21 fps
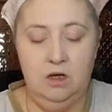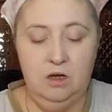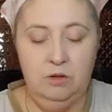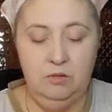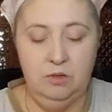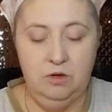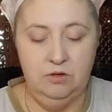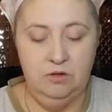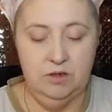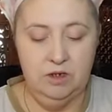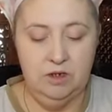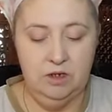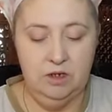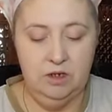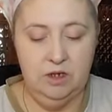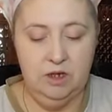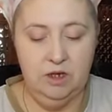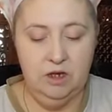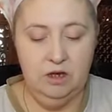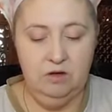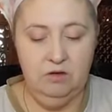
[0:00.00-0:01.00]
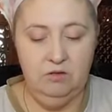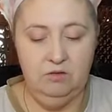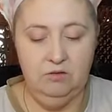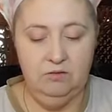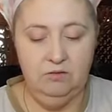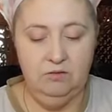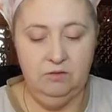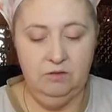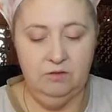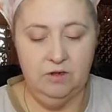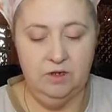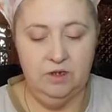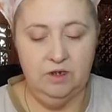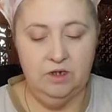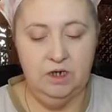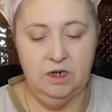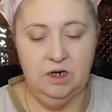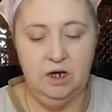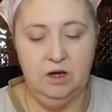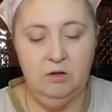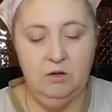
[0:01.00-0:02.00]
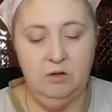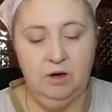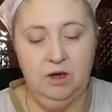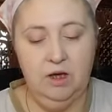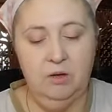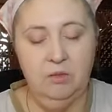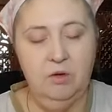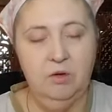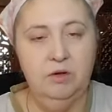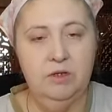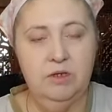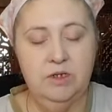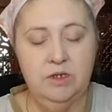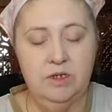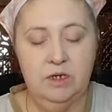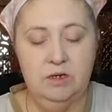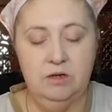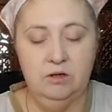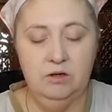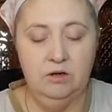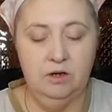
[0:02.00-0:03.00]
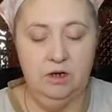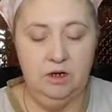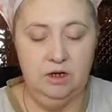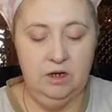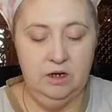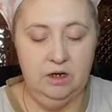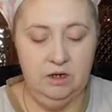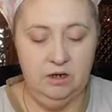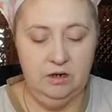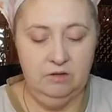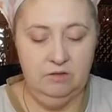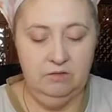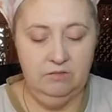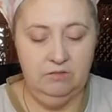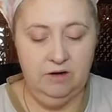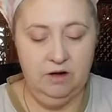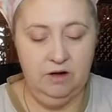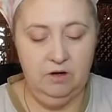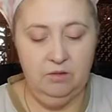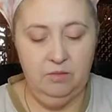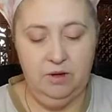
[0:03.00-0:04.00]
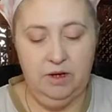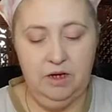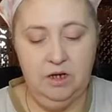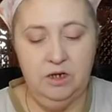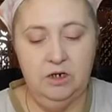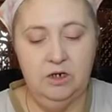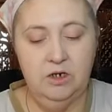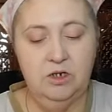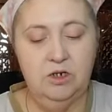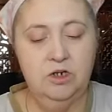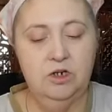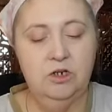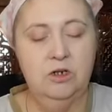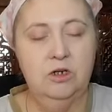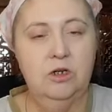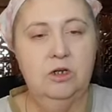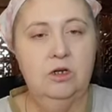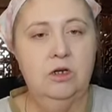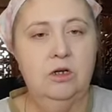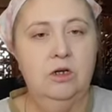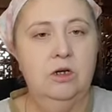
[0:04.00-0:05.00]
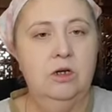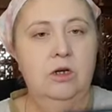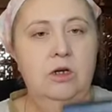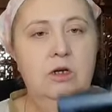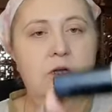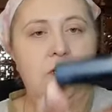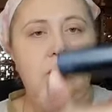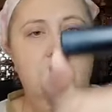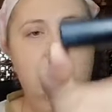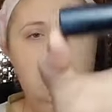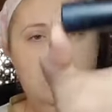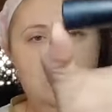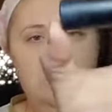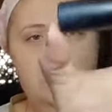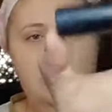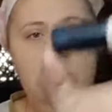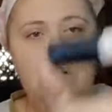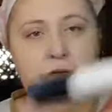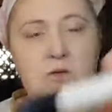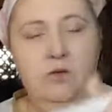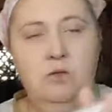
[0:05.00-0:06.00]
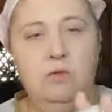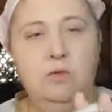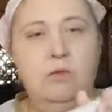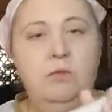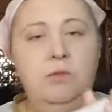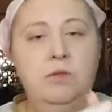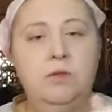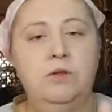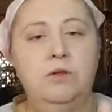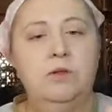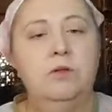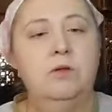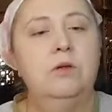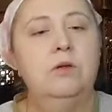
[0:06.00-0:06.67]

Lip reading: I'm using the e.l.f. 16-hour Camo Concealer in Fair Beige. So, whoops.